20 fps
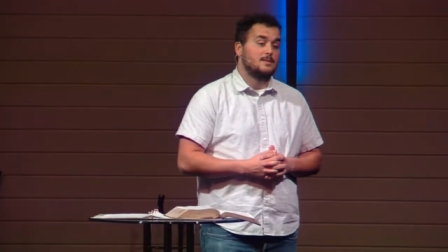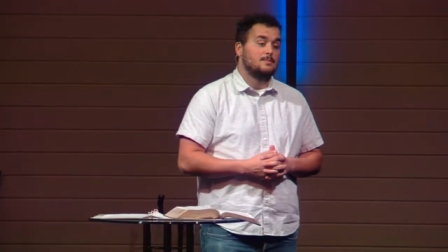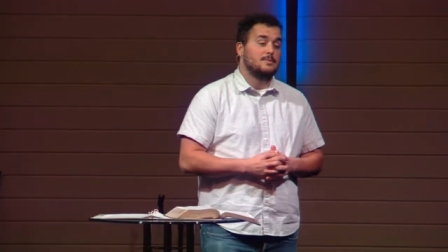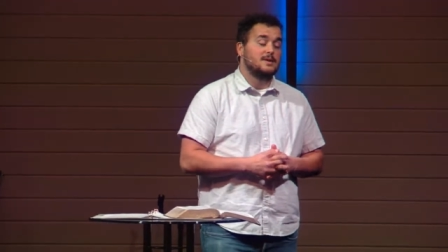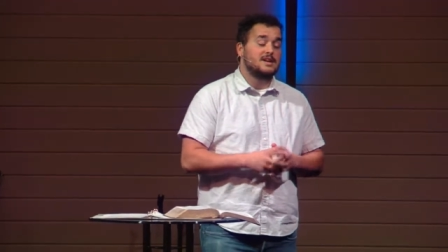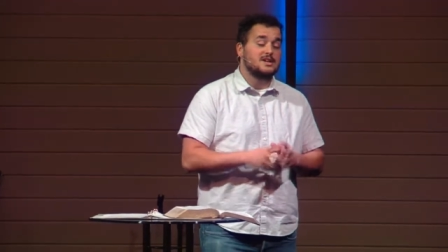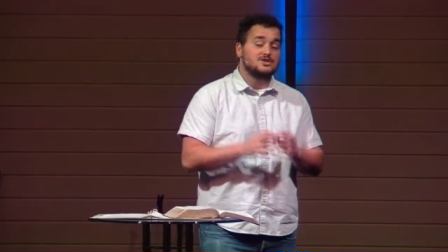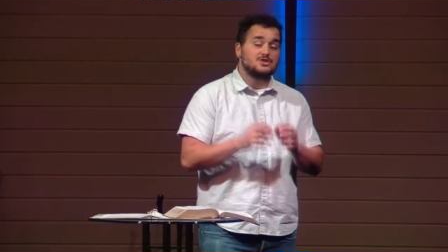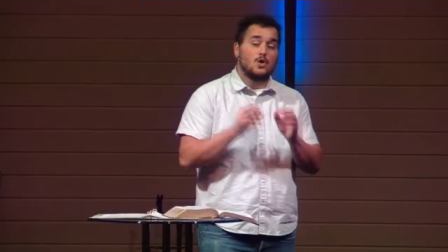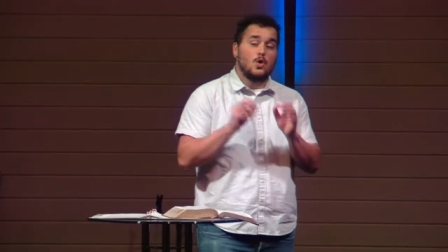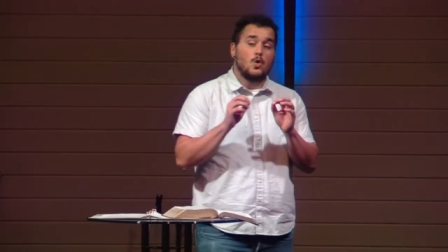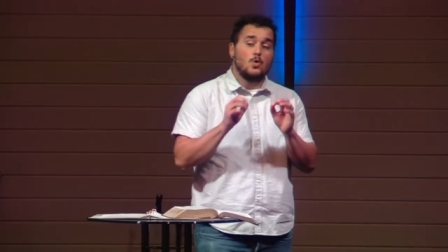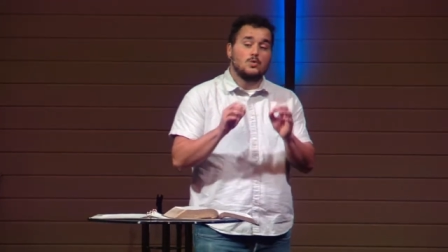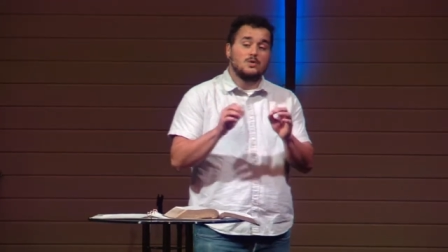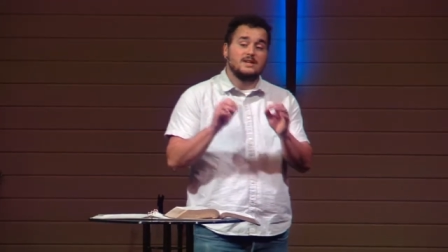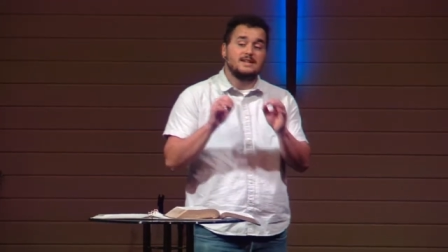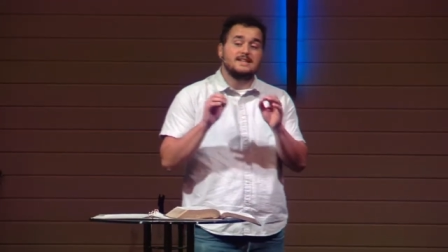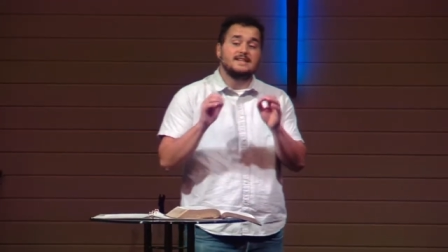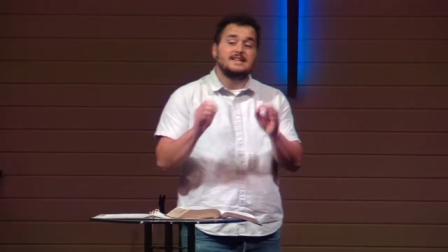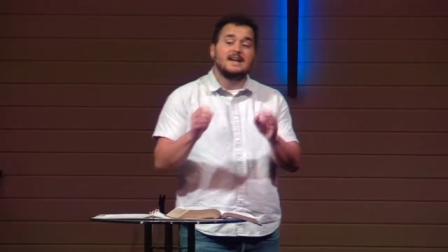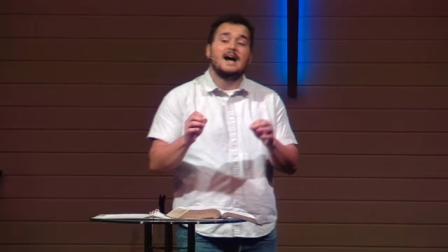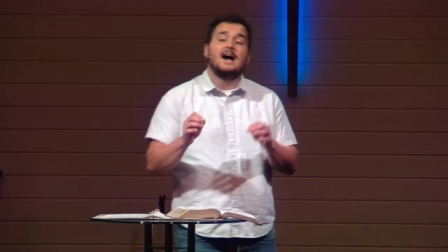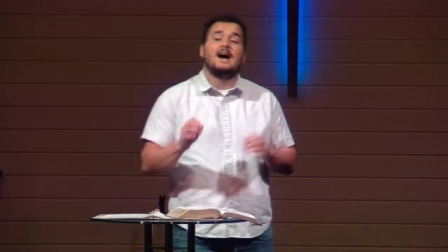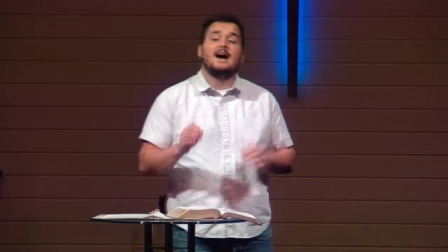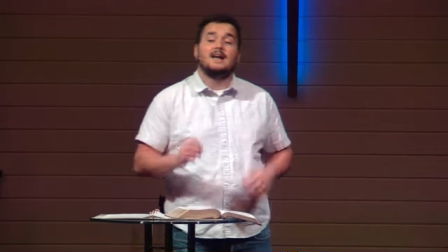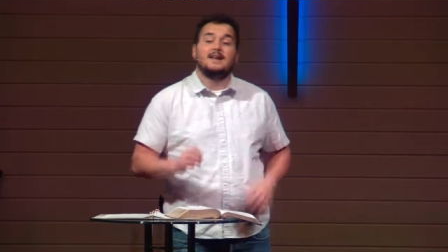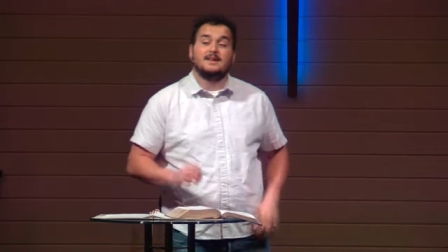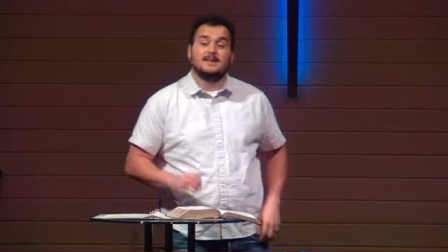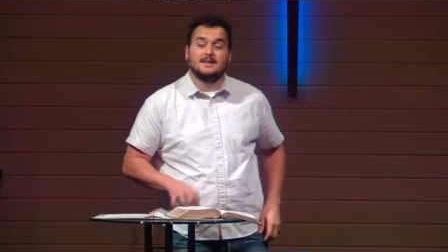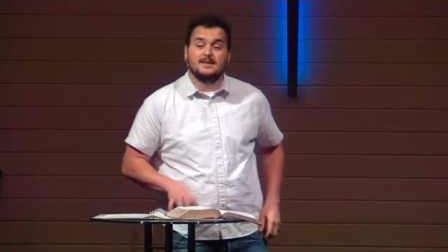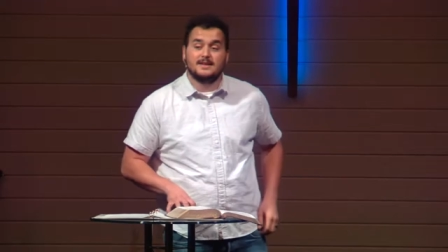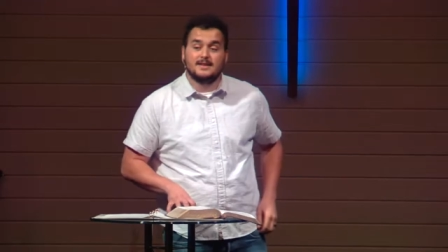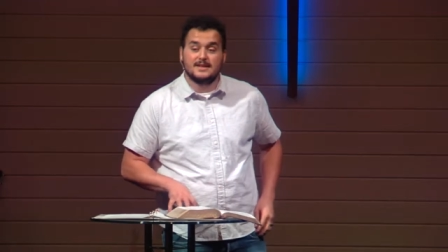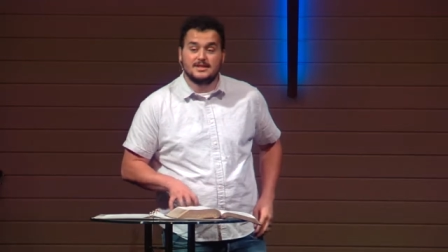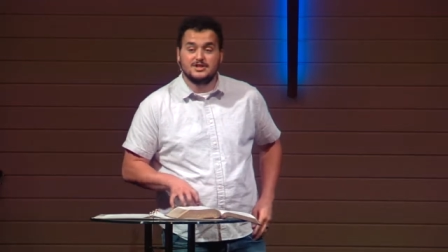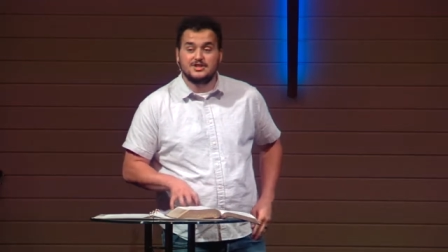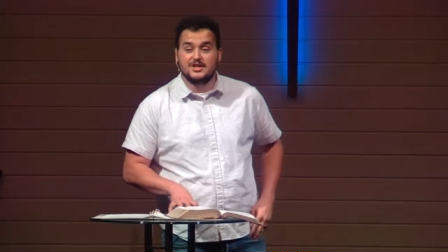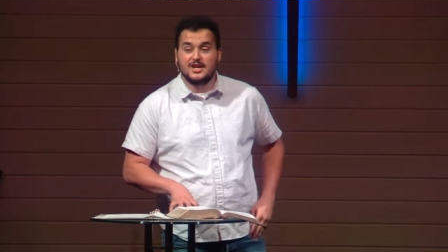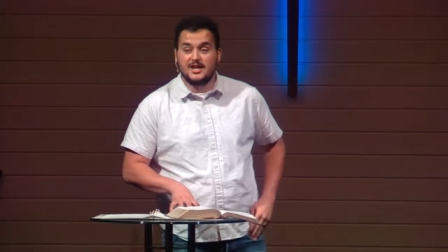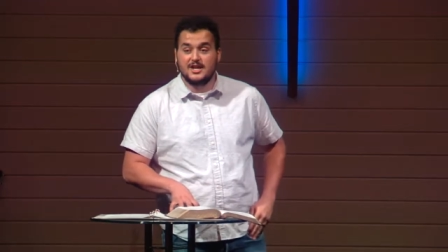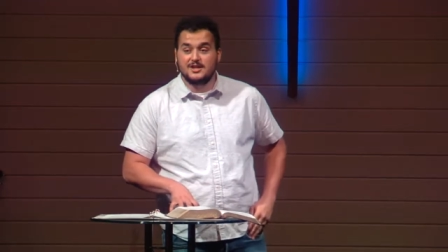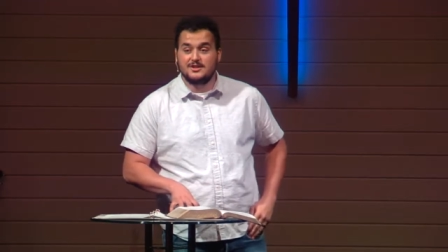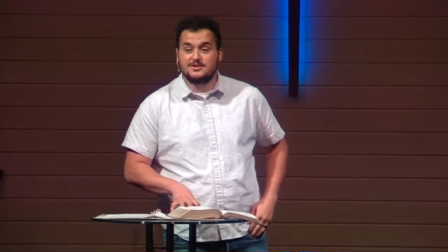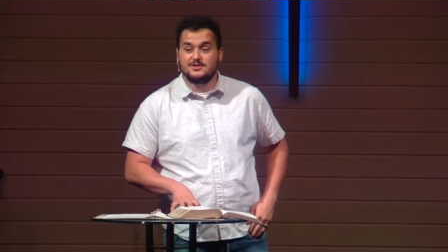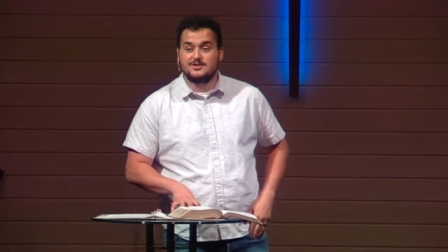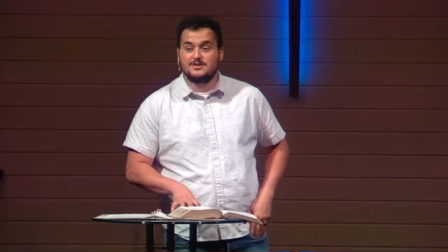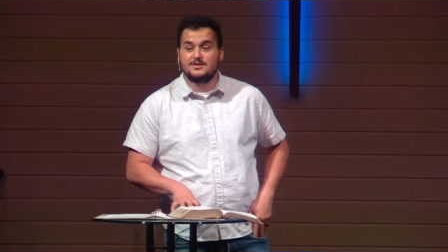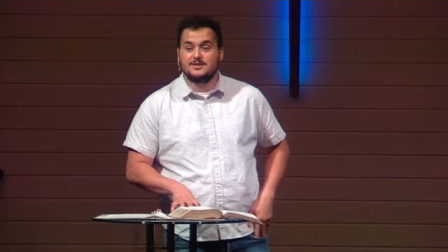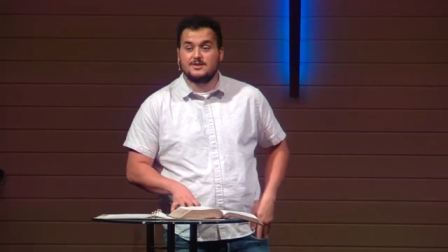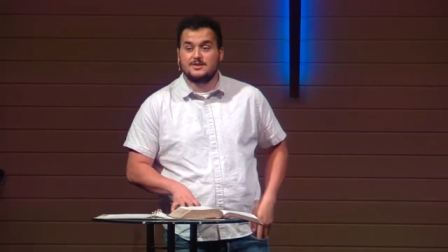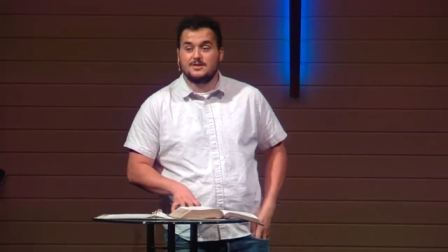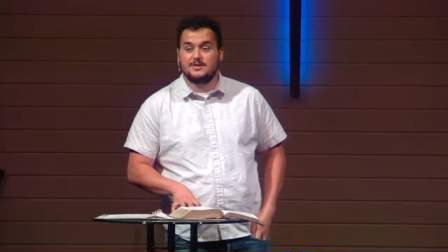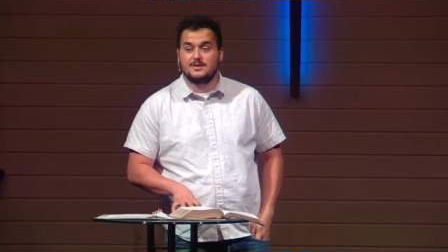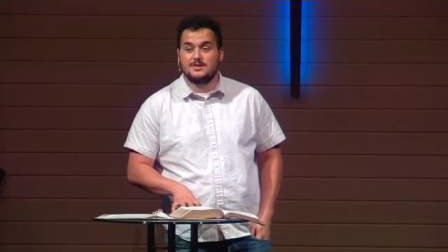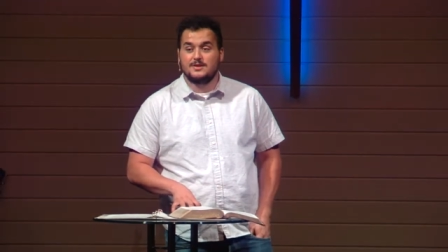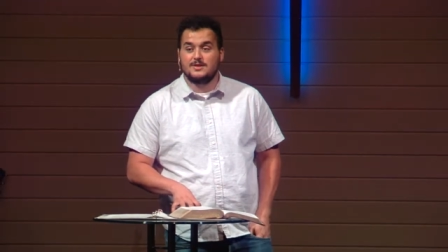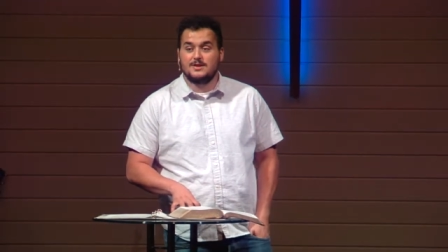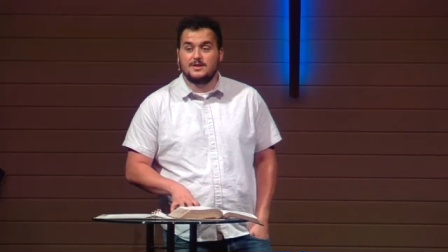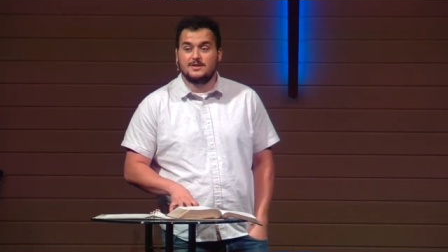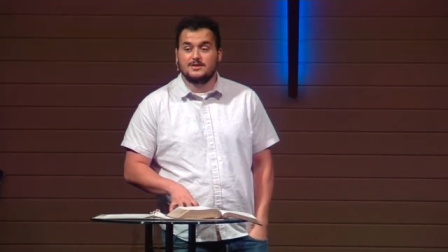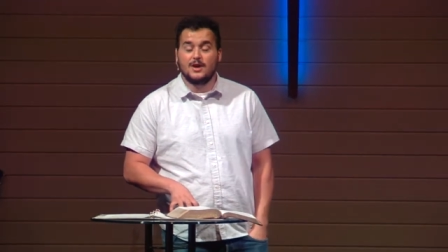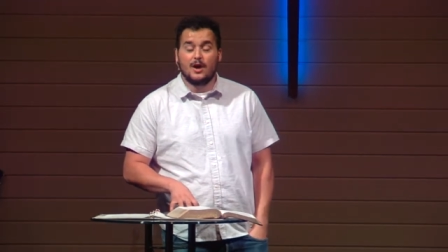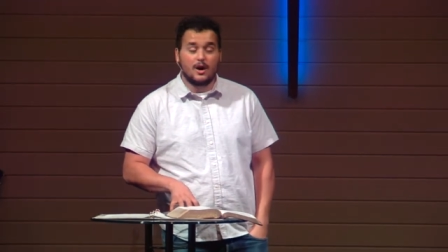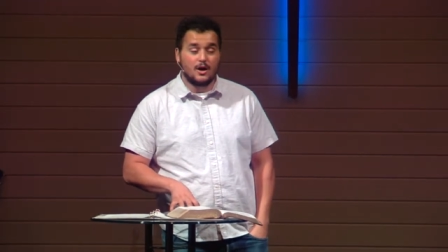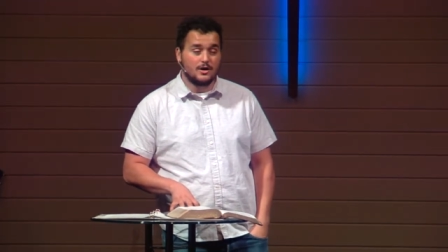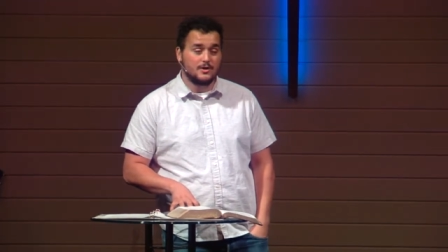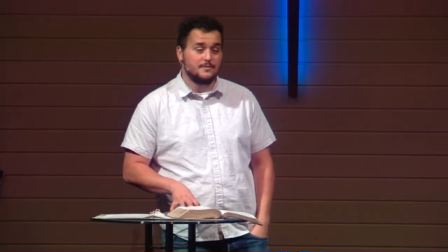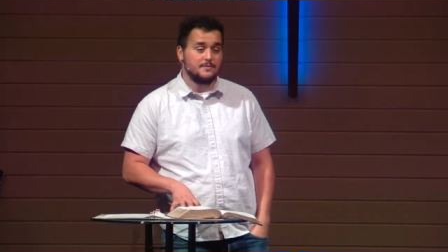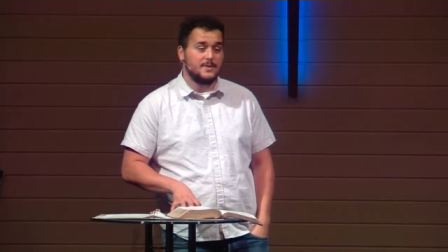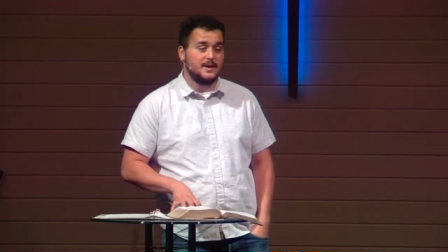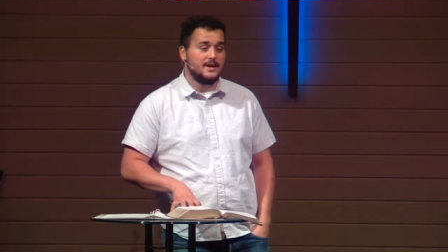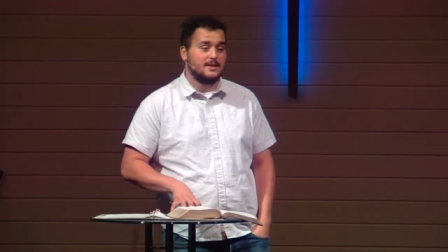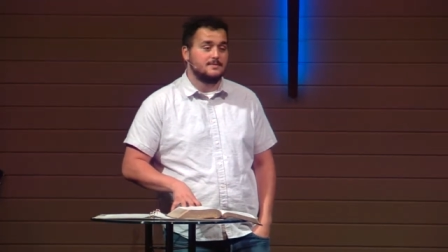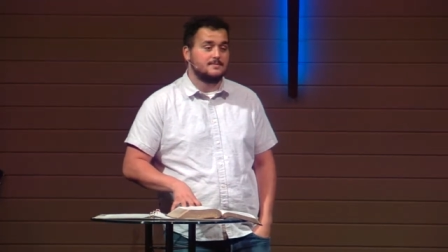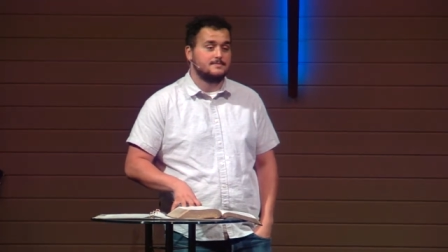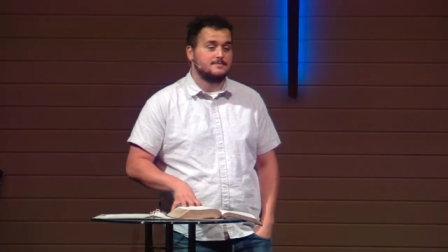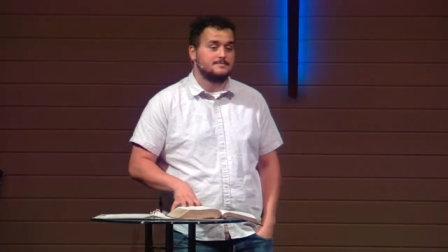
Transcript: because only God can change the heart of man.